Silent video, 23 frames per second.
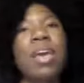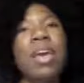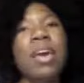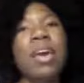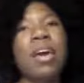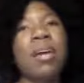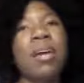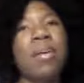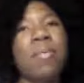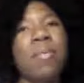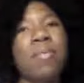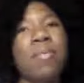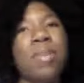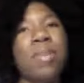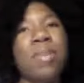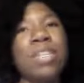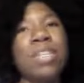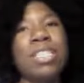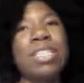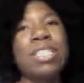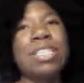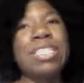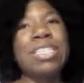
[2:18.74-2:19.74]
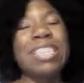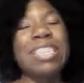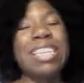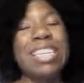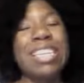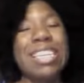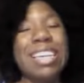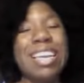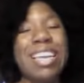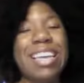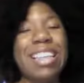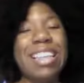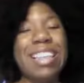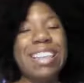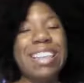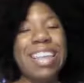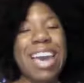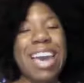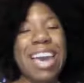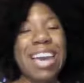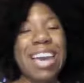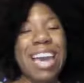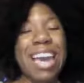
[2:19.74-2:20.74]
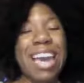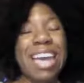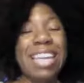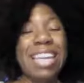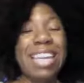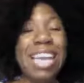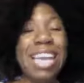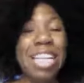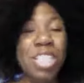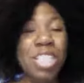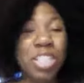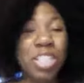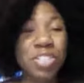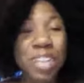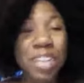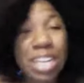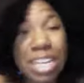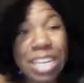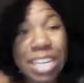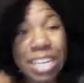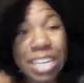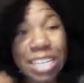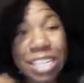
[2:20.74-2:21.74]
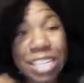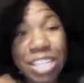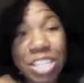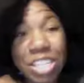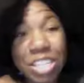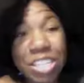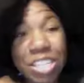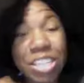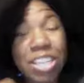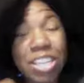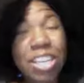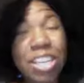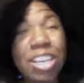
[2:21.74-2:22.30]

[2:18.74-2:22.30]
You can see that I had less shrinkage.